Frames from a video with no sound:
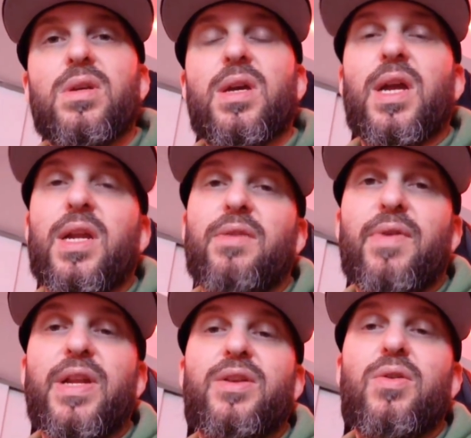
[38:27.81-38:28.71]
Got to get
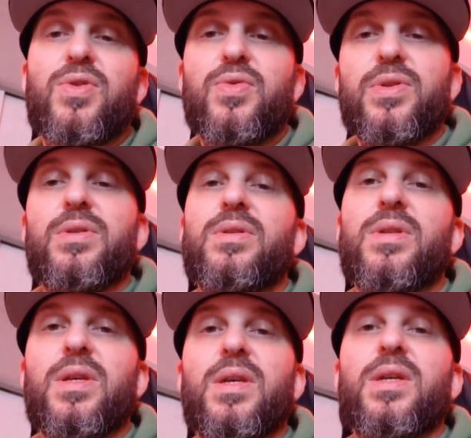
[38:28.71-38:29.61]
ready to go to it.
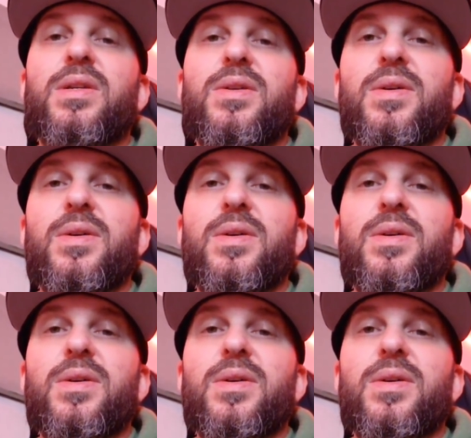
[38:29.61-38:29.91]
And